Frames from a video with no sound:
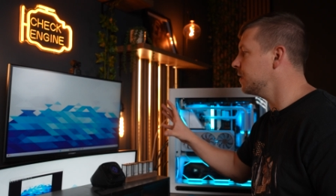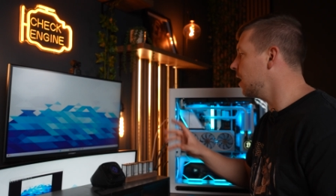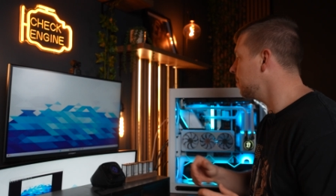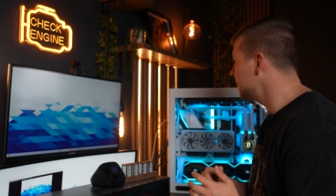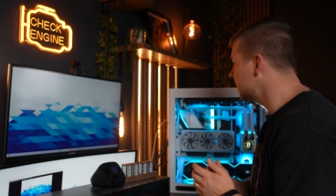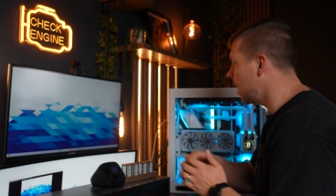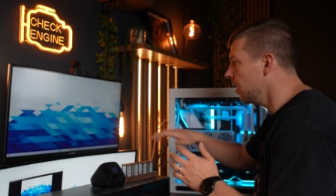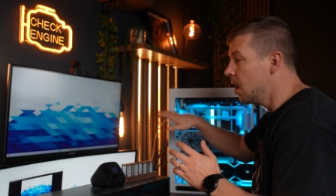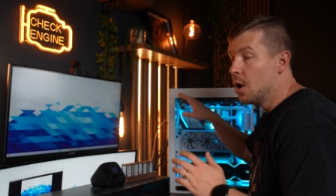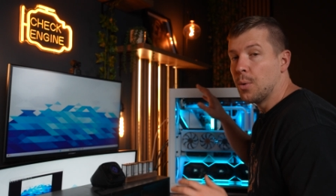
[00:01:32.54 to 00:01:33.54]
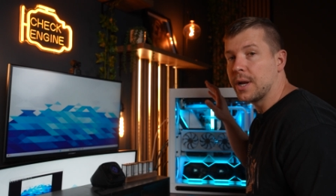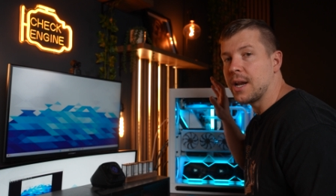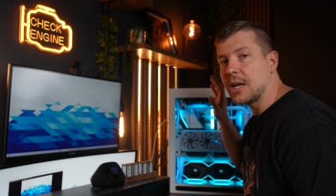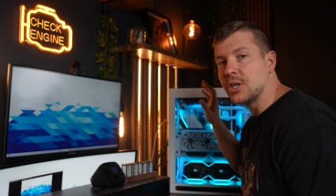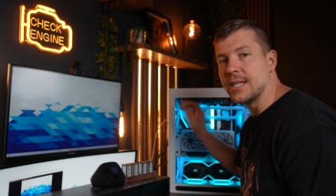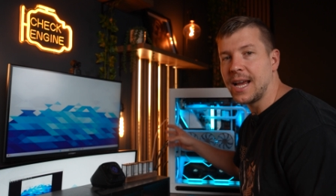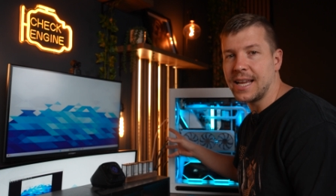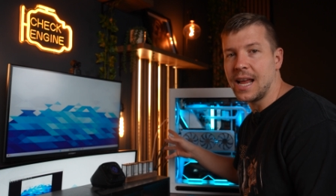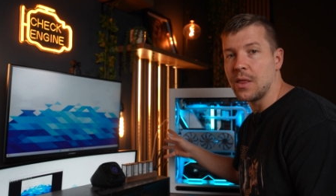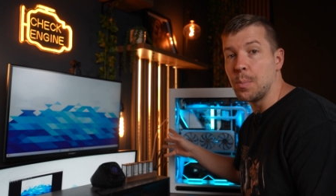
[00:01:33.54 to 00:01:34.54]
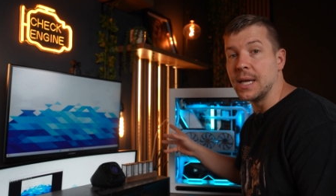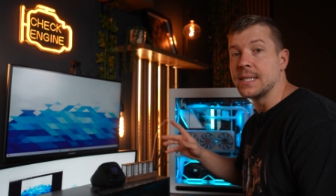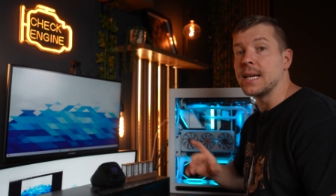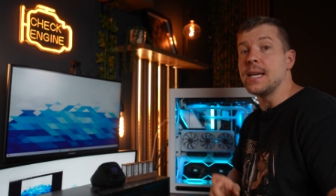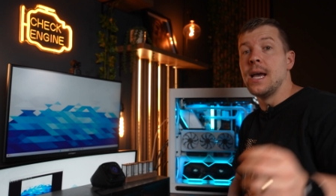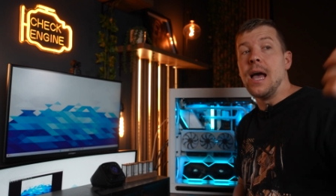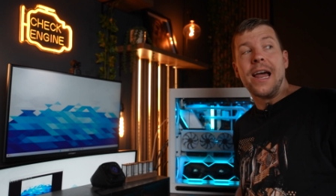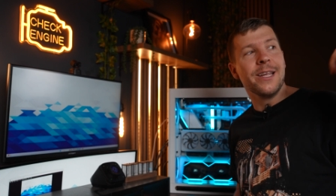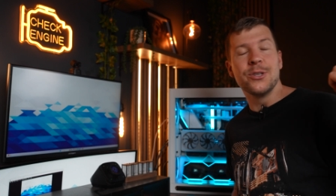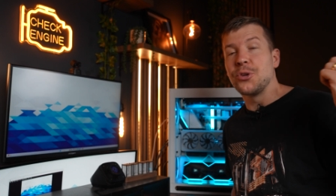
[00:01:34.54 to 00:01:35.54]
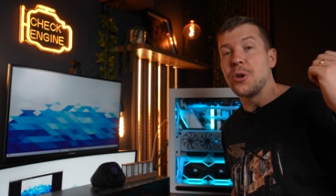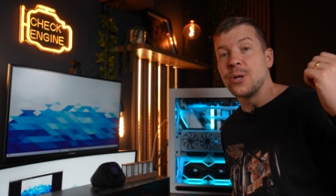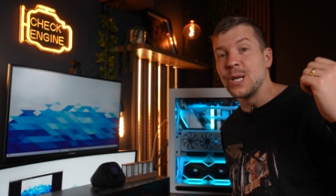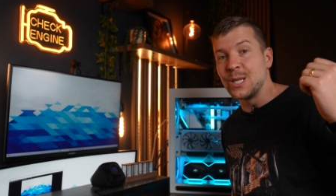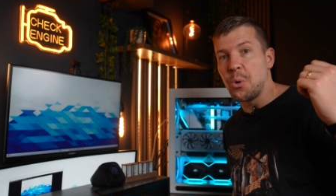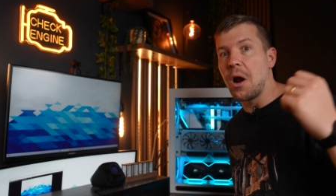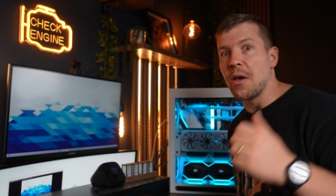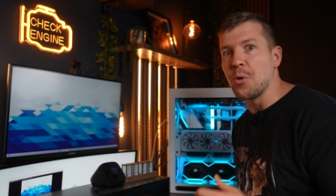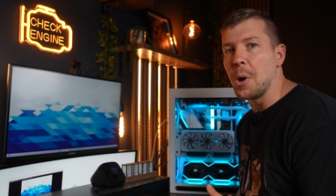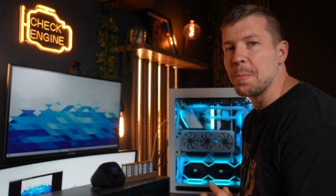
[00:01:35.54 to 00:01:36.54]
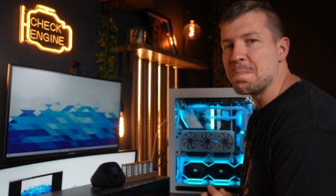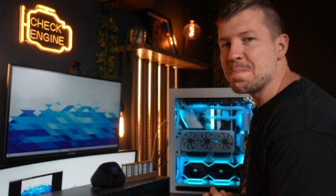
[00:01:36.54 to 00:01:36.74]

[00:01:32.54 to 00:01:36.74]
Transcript: setup is done, we can actually take it out of the P C and insert it into our other one.